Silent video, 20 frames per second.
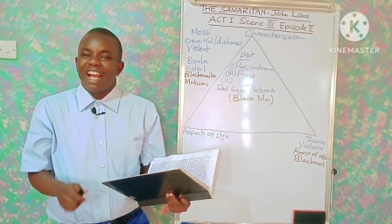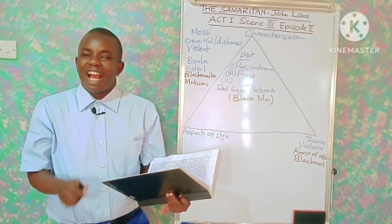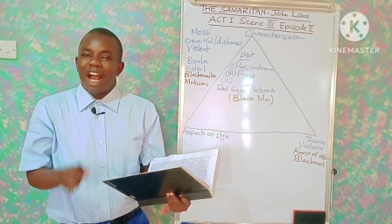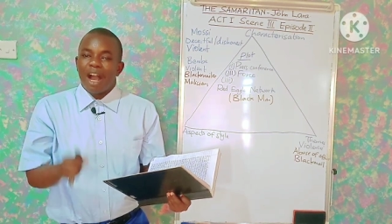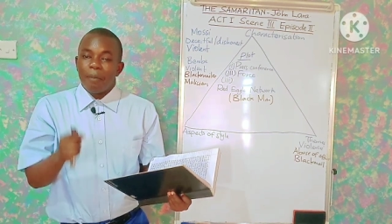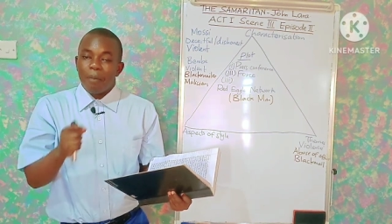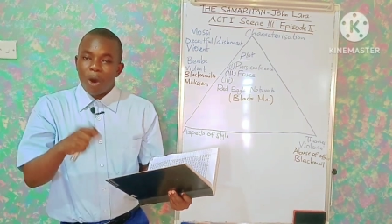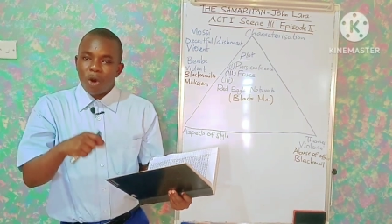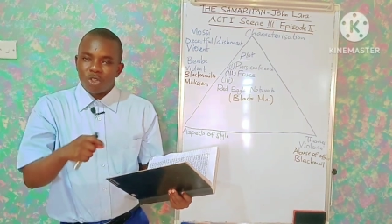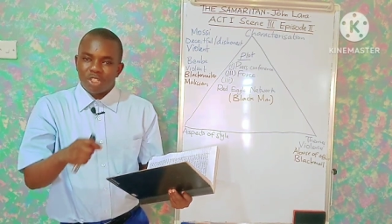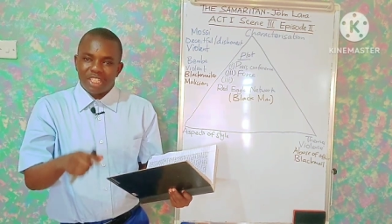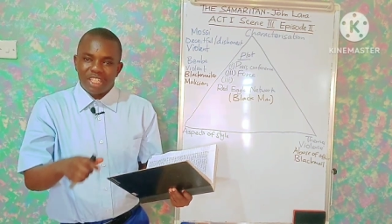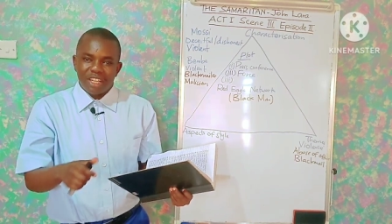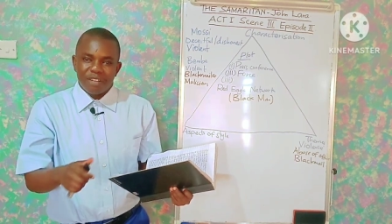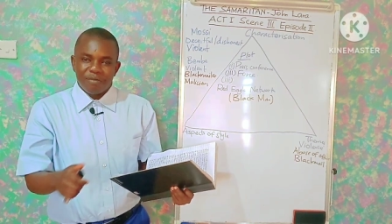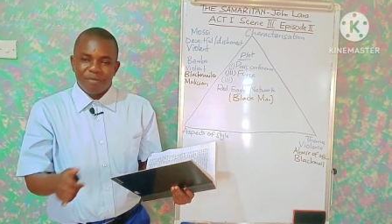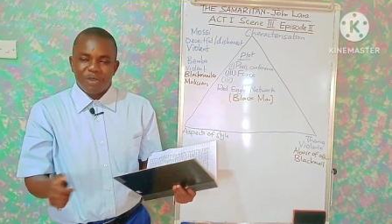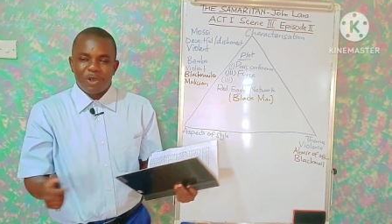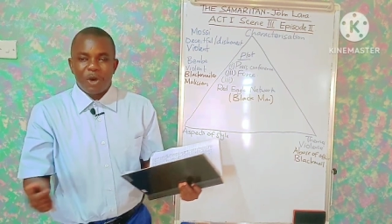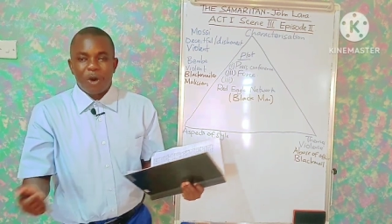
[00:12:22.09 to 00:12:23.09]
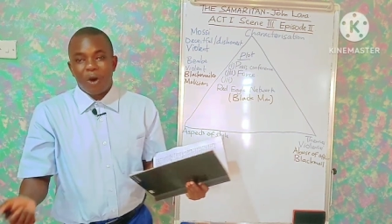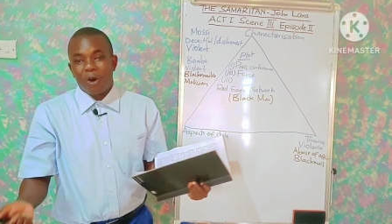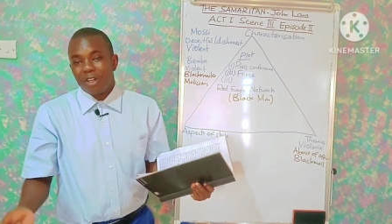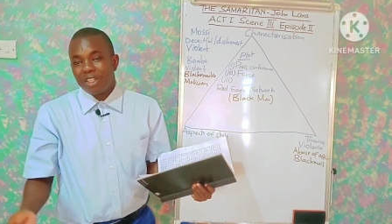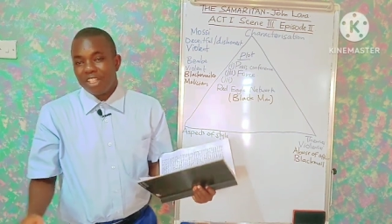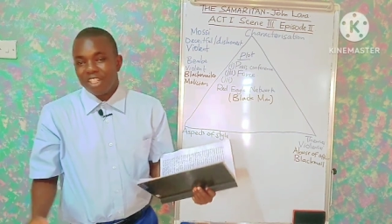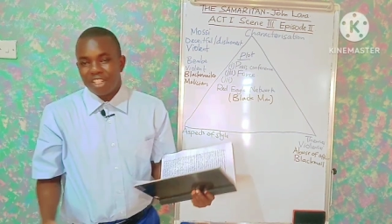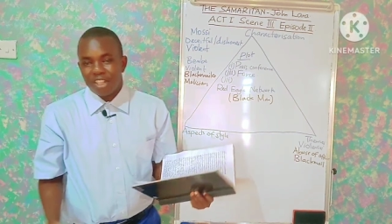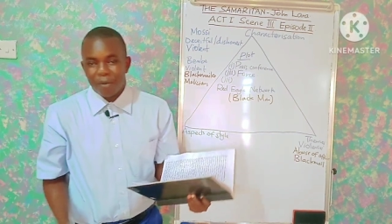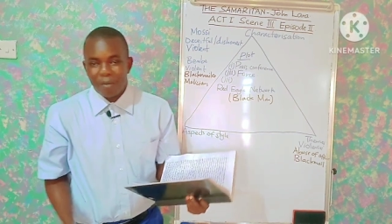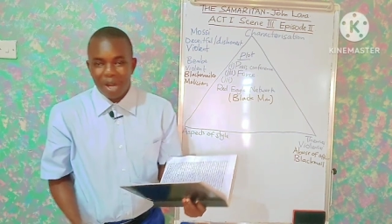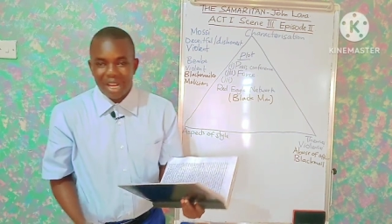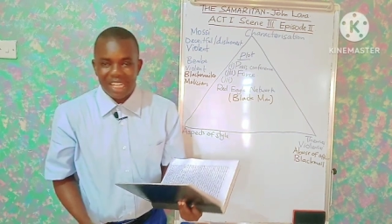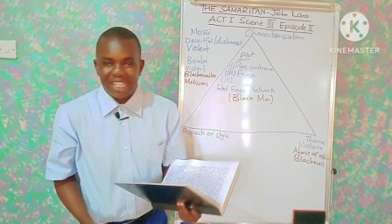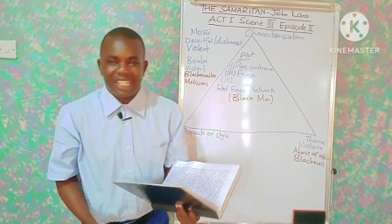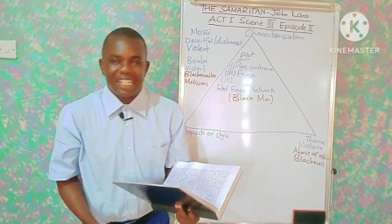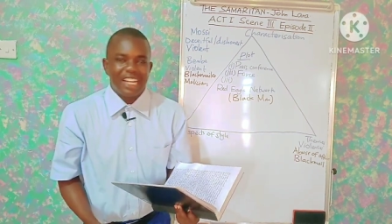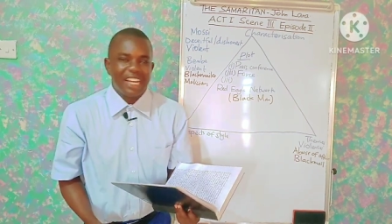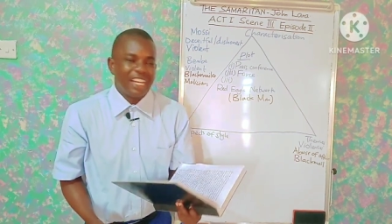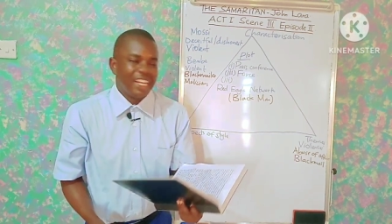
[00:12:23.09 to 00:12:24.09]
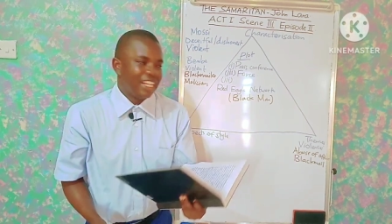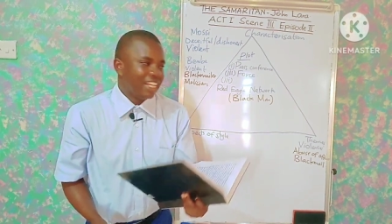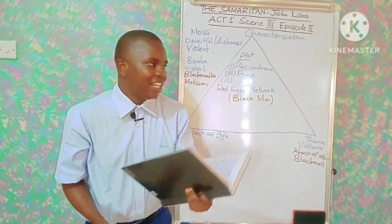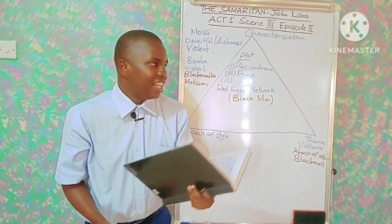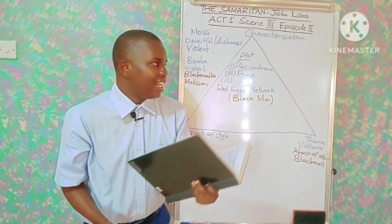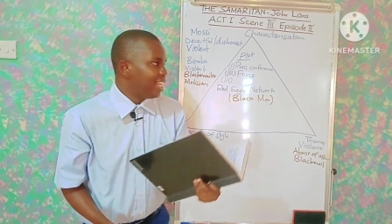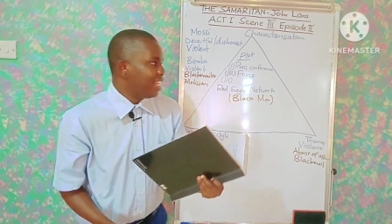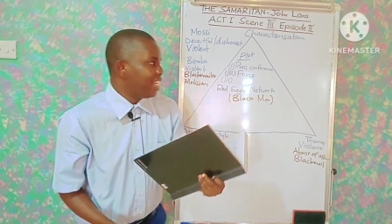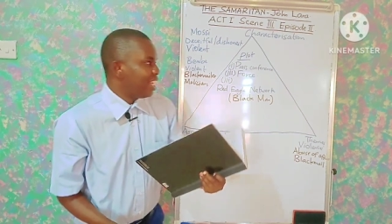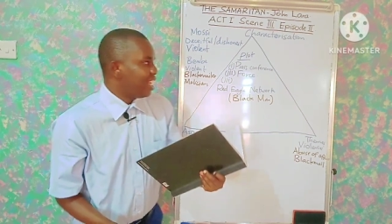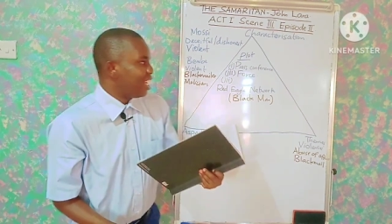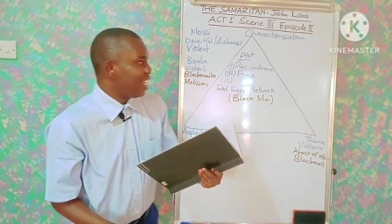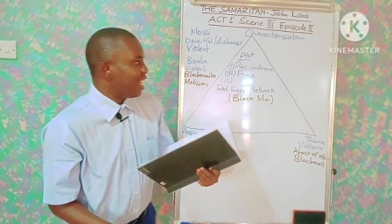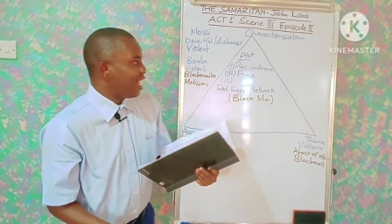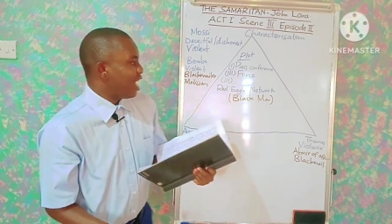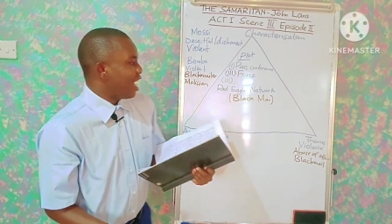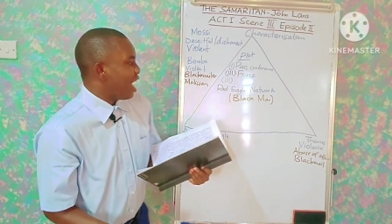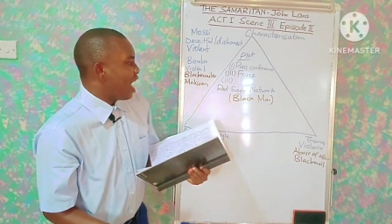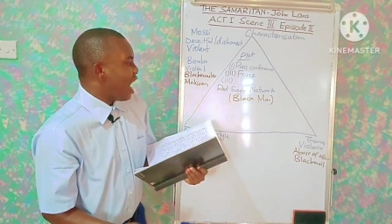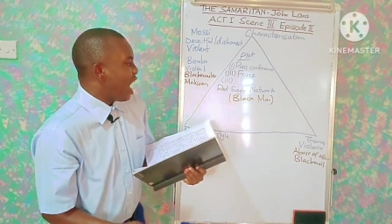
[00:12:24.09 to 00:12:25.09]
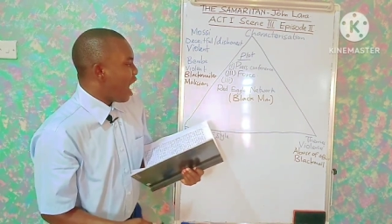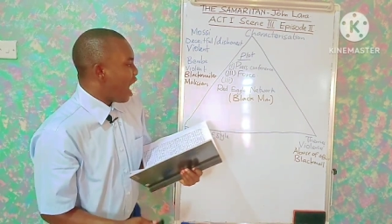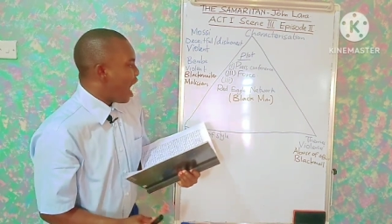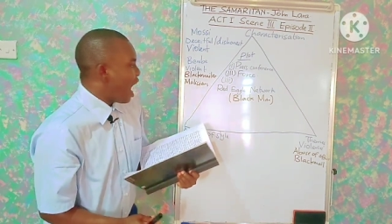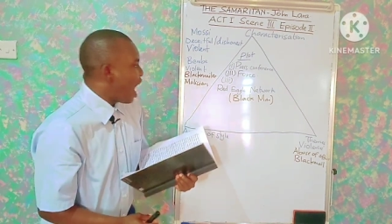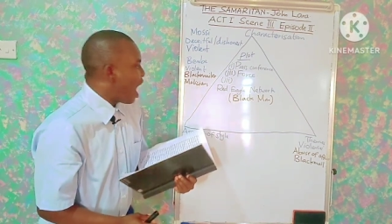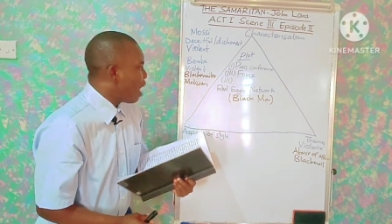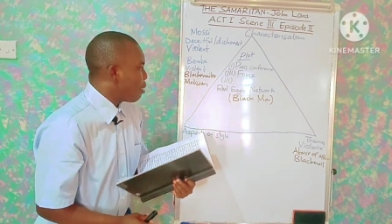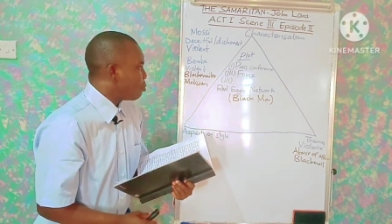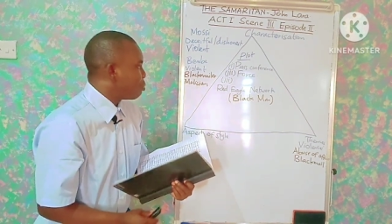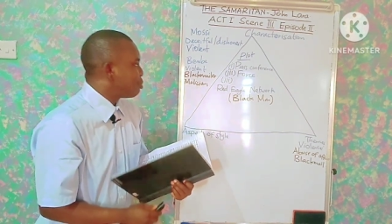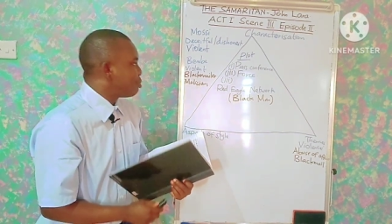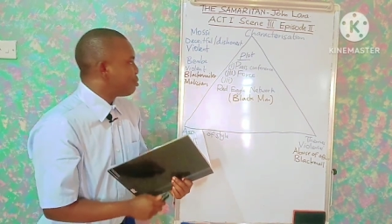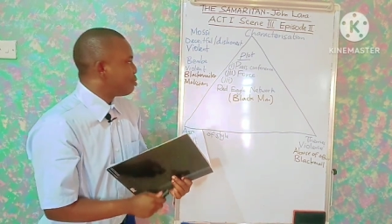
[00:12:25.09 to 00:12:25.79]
about them on the Samaritan app.